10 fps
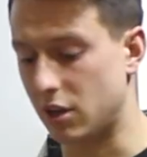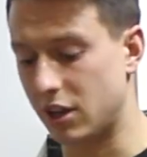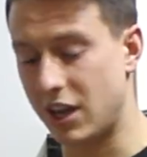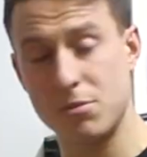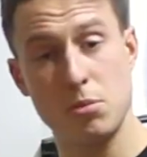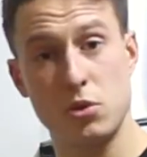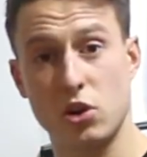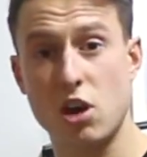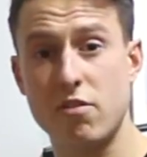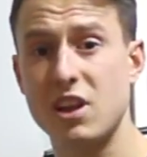I'm going to help me with
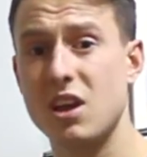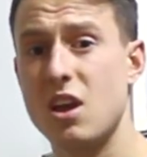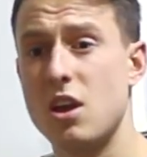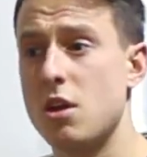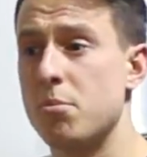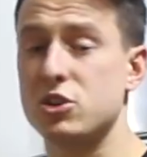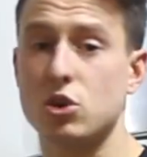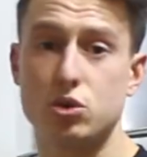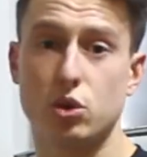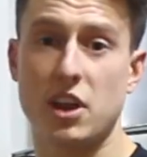recovery, but it's
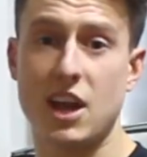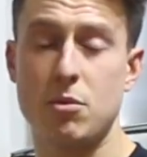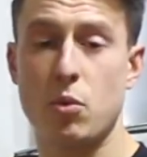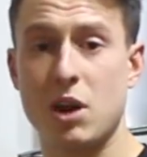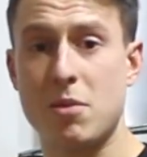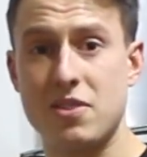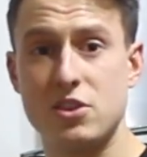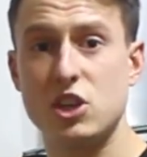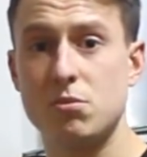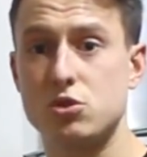also going to help me when I'm in the gym.